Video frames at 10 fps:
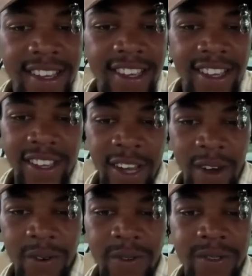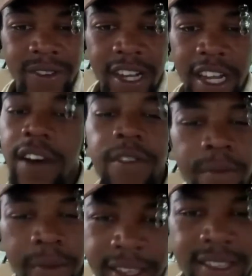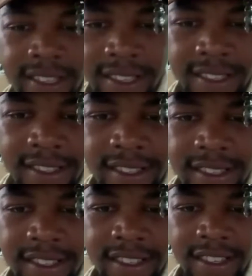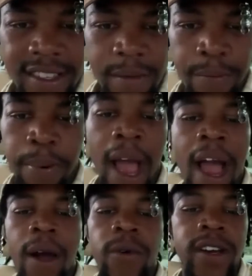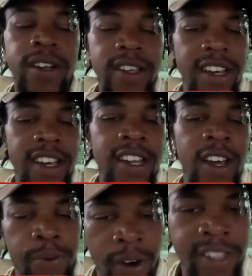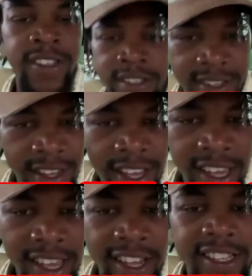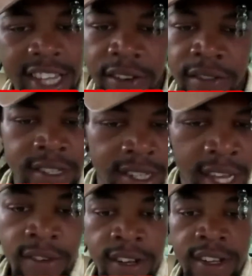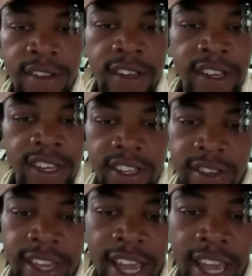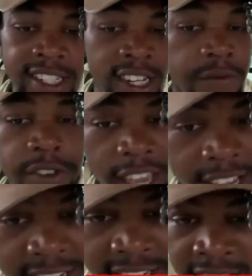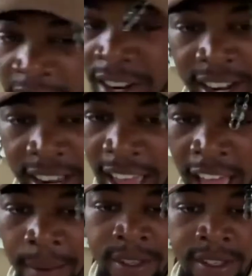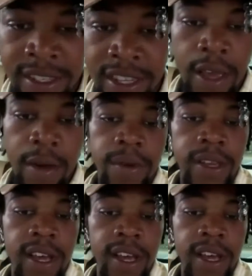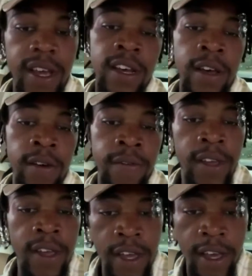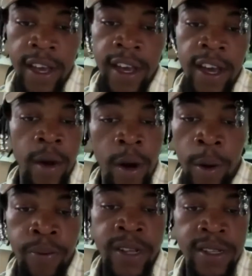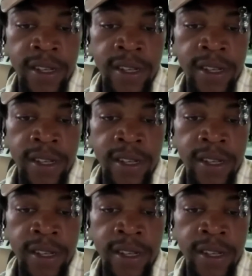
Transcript: you know, government, power of the oppressors, et cetera, et cetera. You got gentrification. All of that happens because of oppressor,